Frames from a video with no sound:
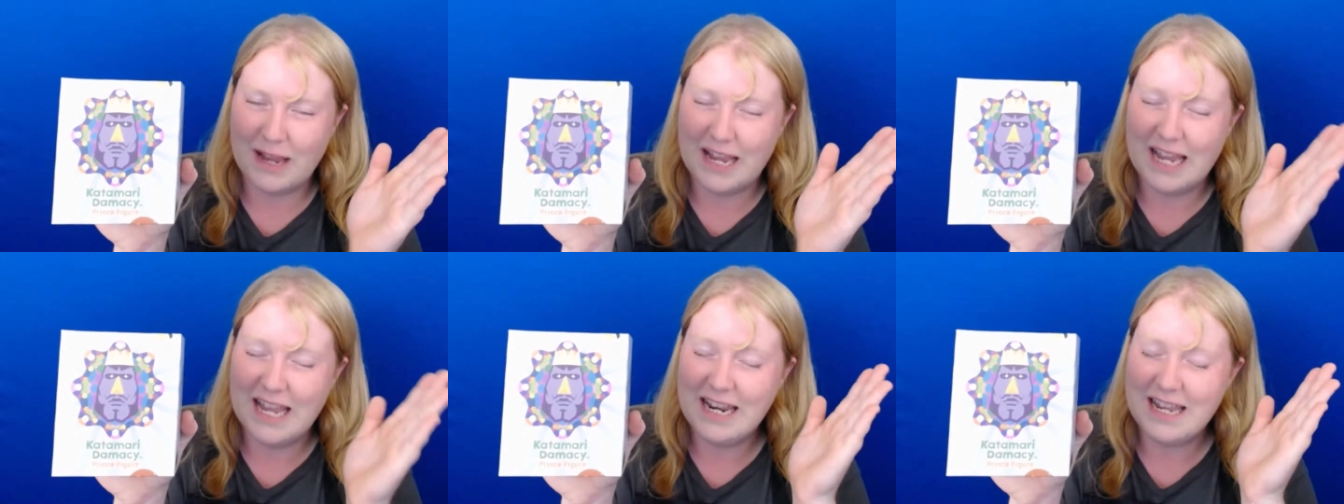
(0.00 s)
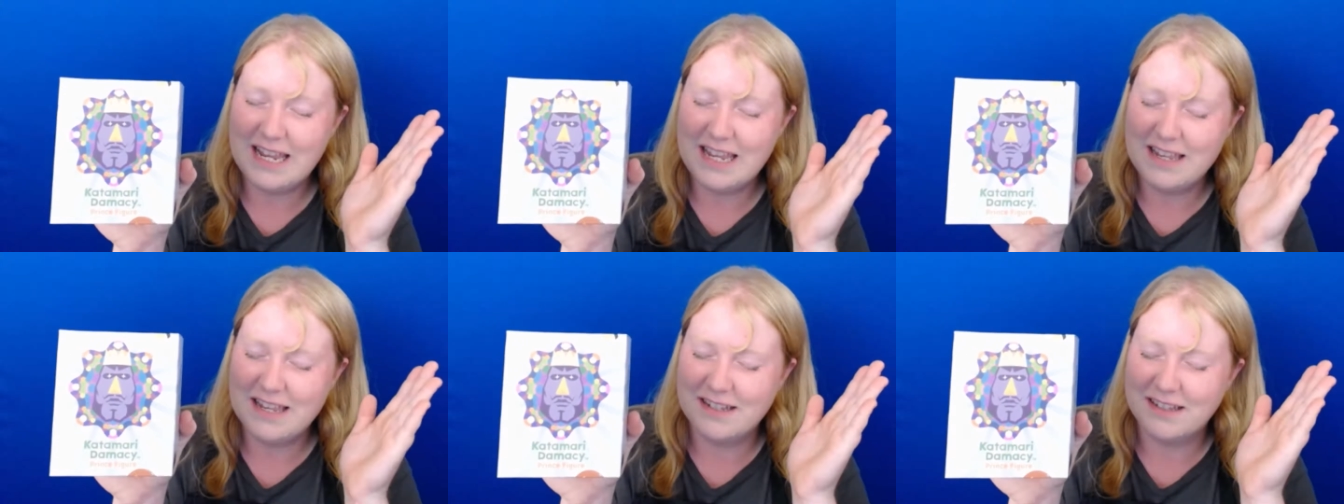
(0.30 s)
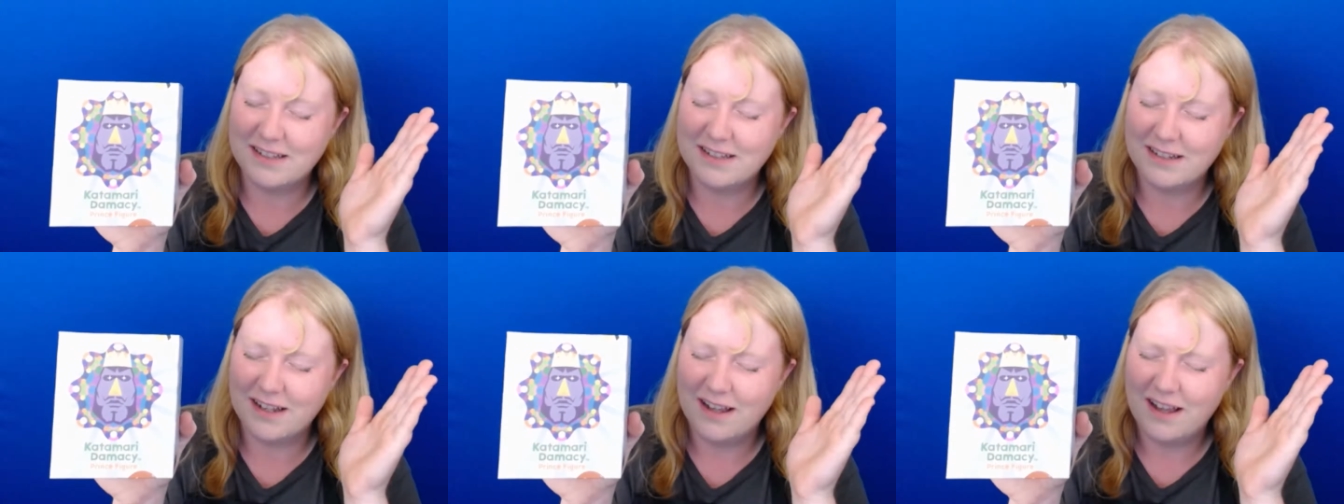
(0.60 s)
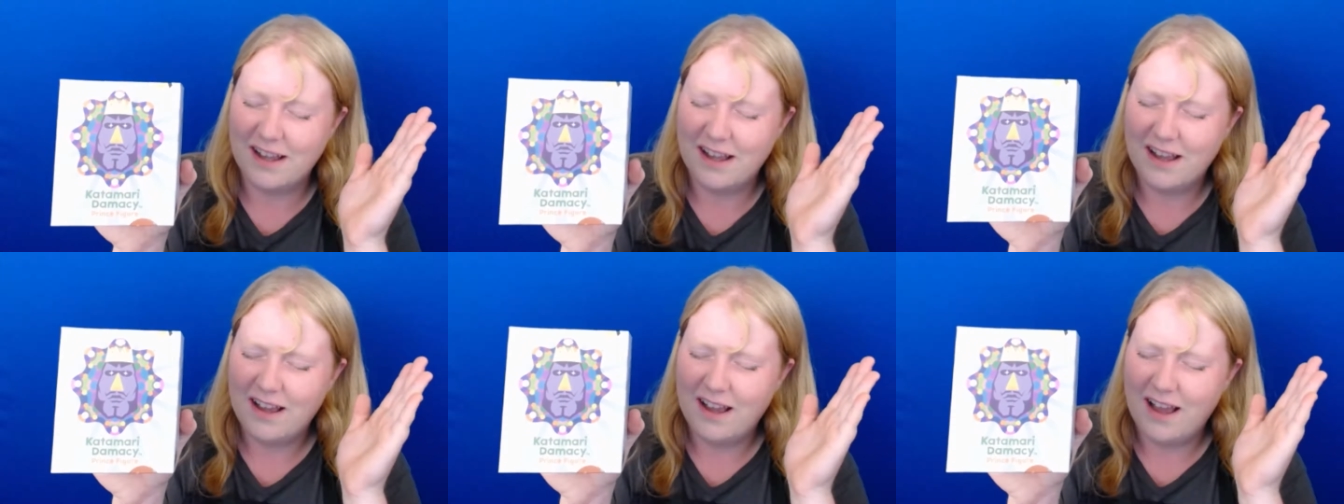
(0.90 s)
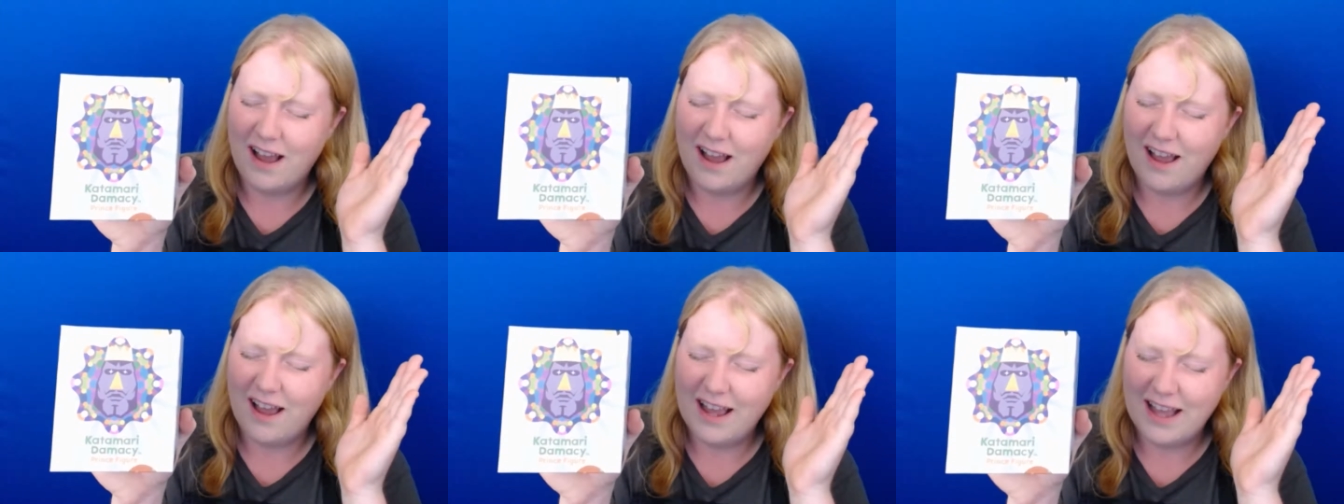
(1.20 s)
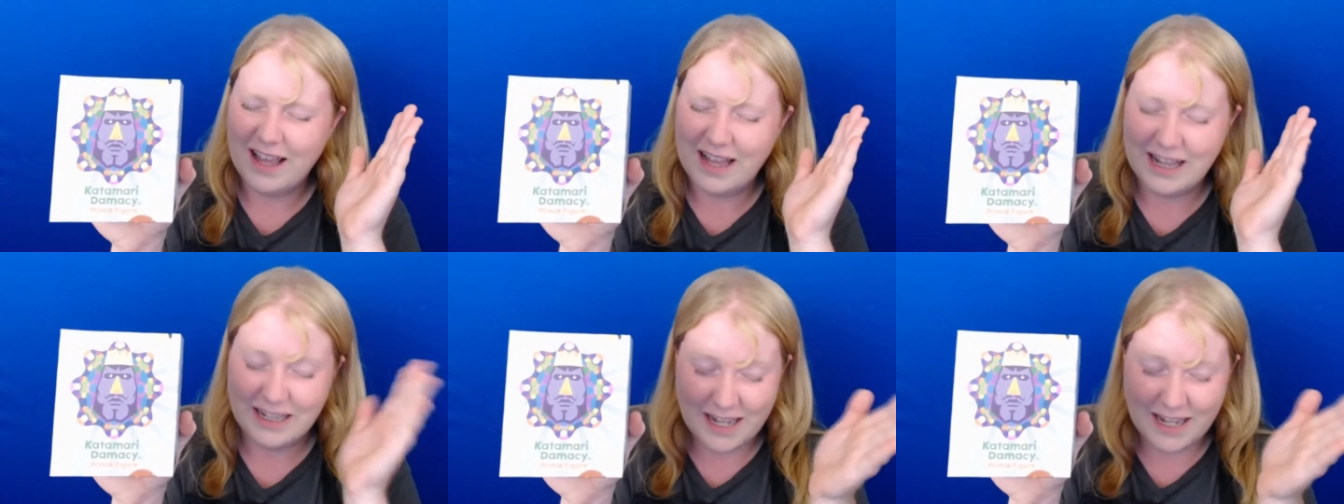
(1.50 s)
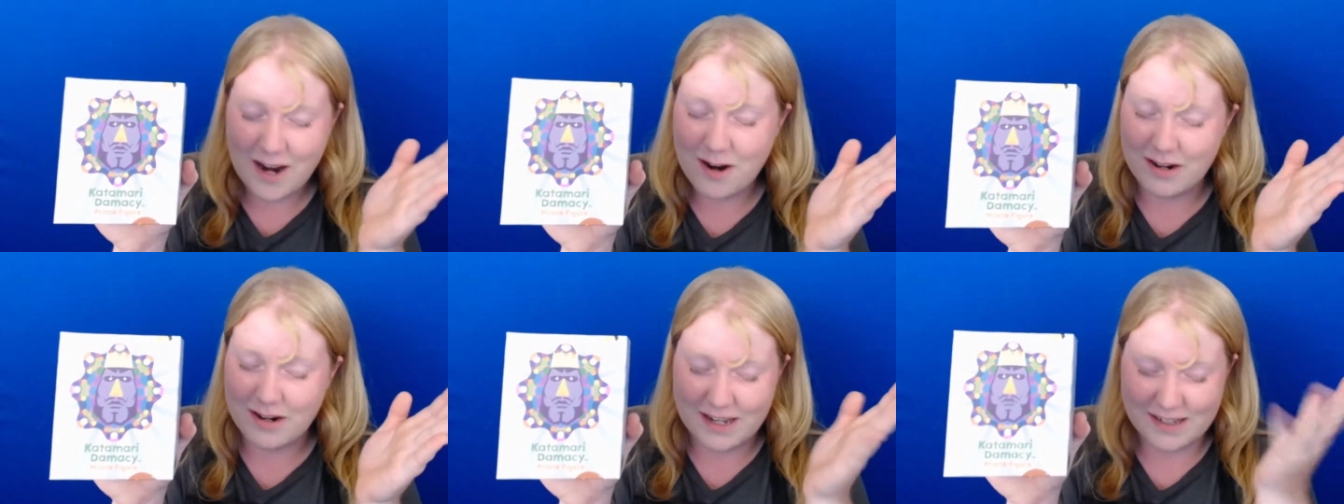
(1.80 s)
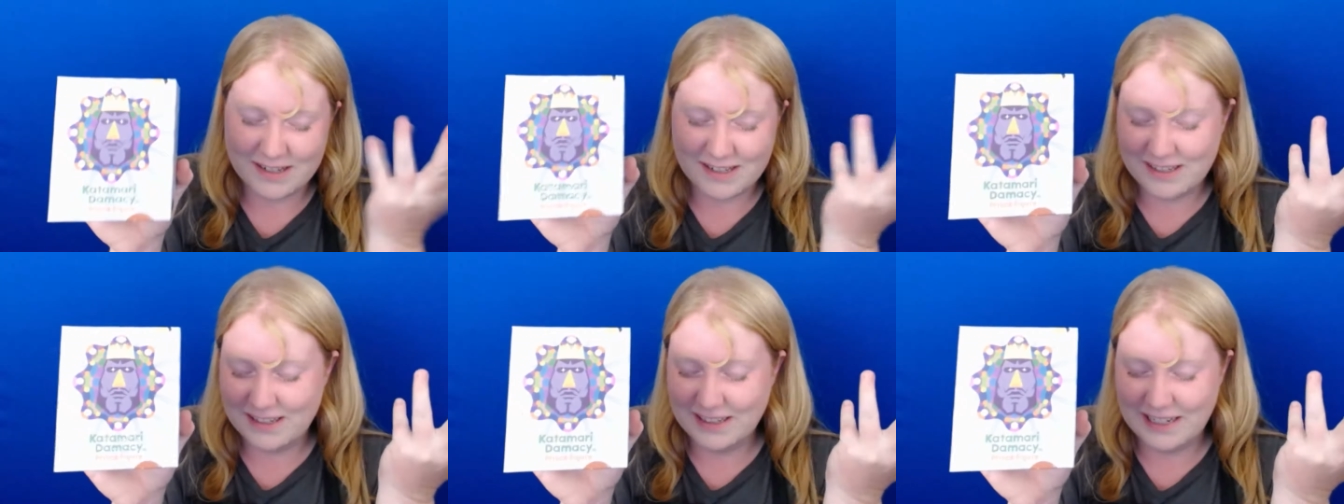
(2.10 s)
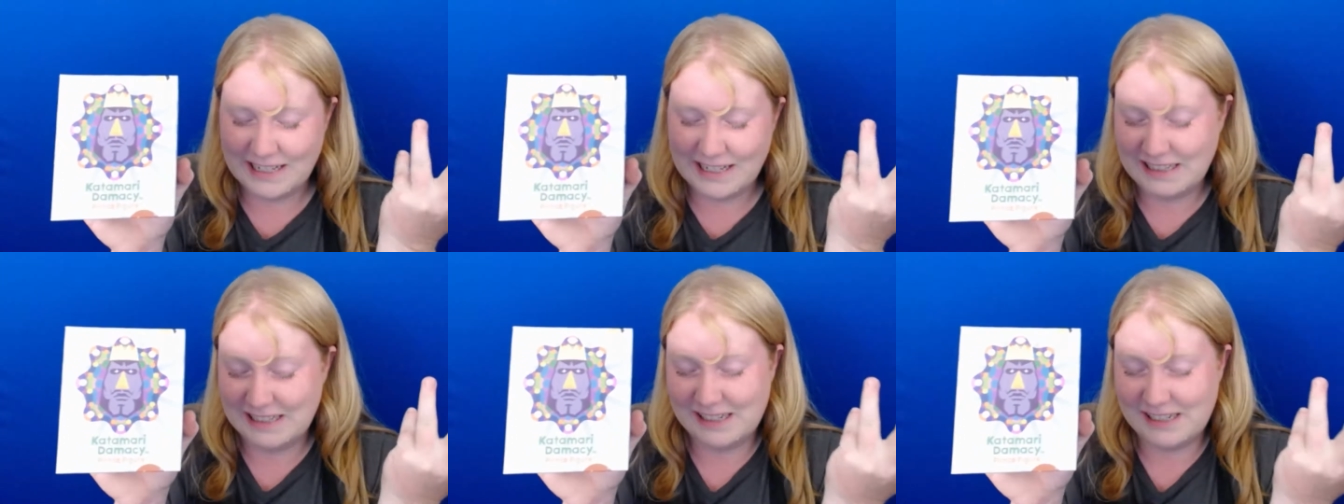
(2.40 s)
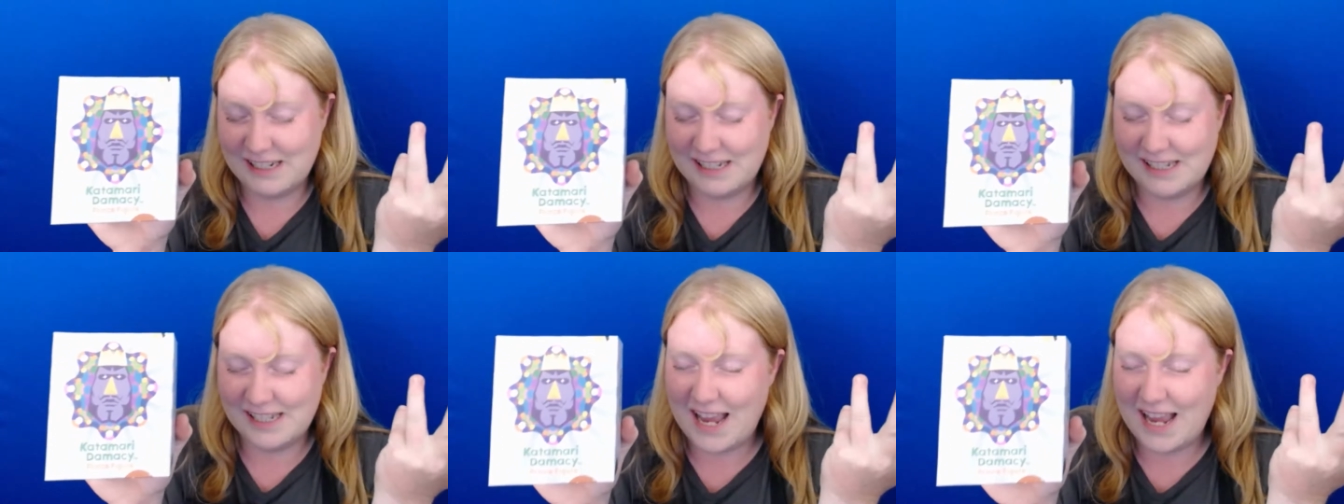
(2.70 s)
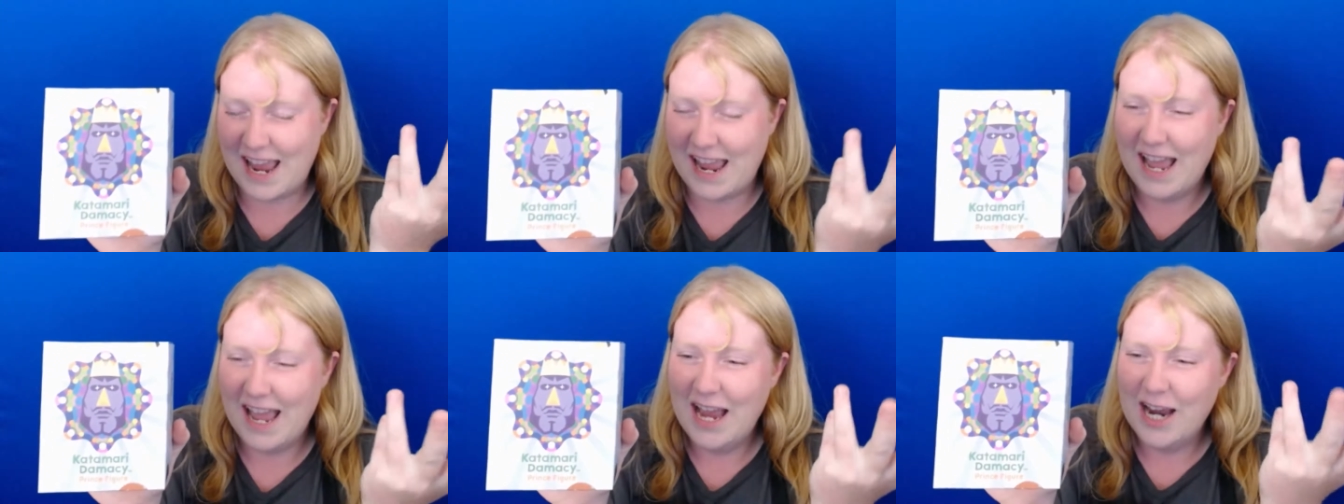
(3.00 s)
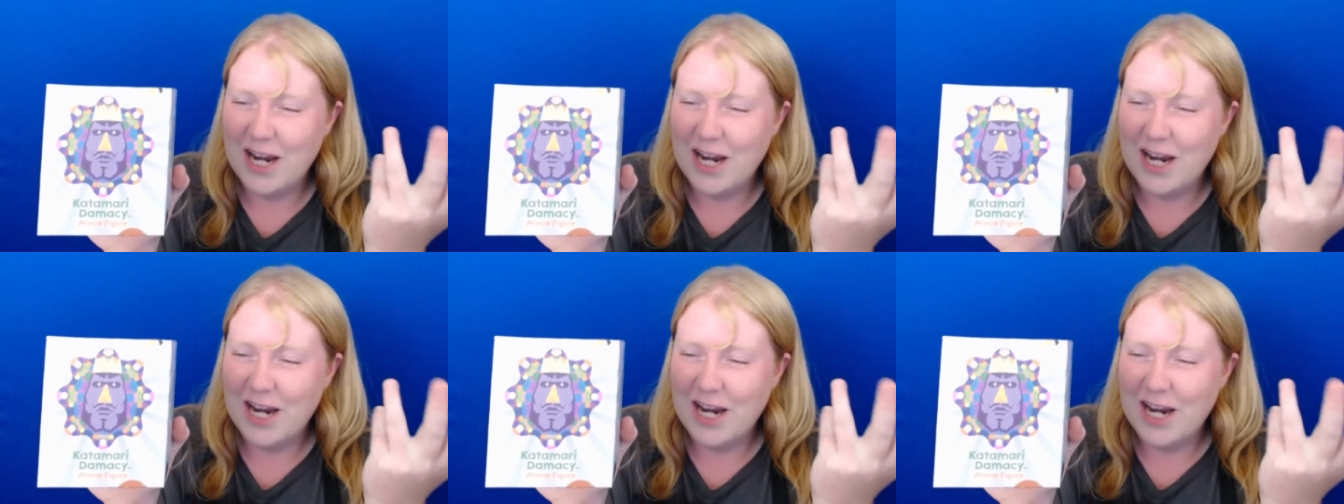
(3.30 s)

It is hilarious, needless to say.